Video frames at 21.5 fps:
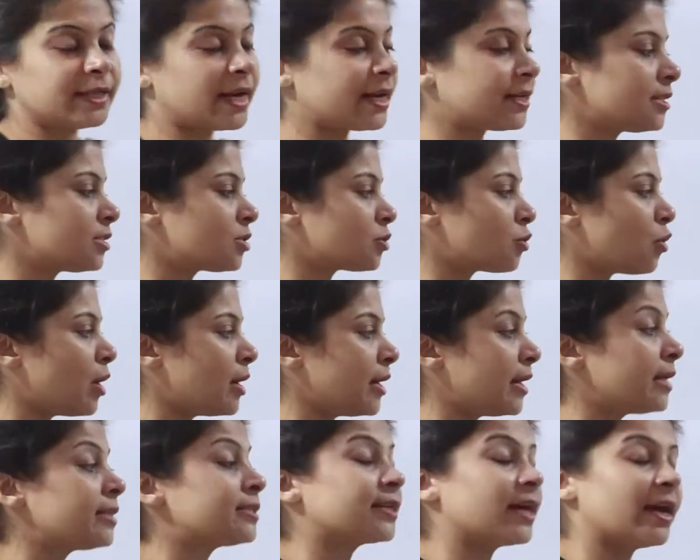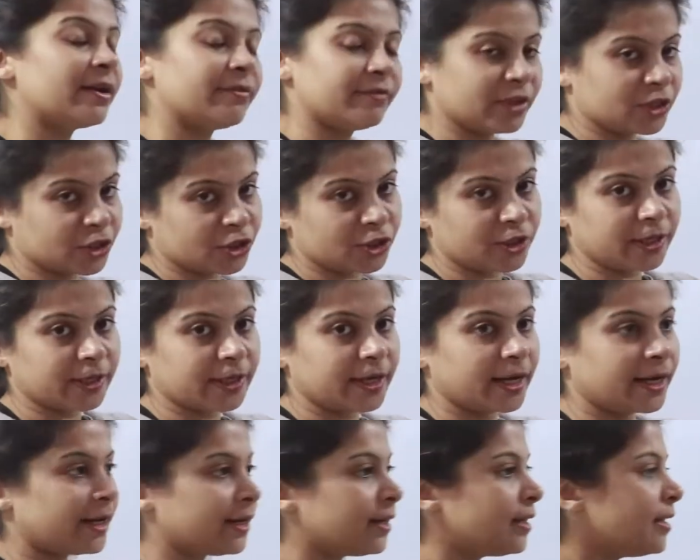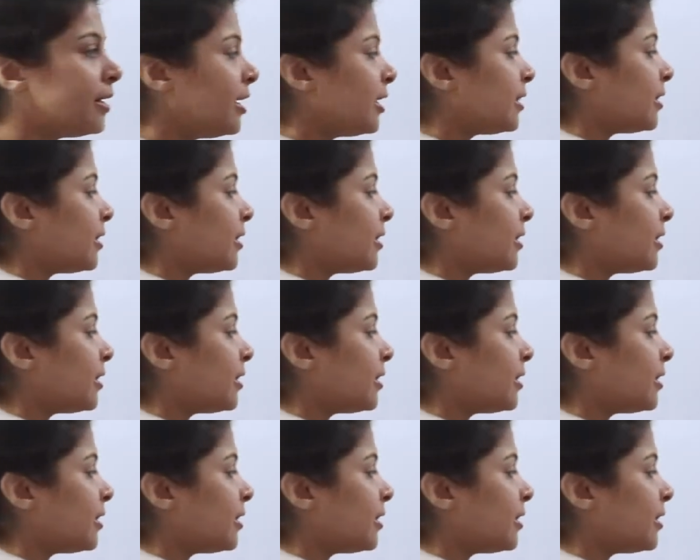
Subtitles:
that is called as convectional current.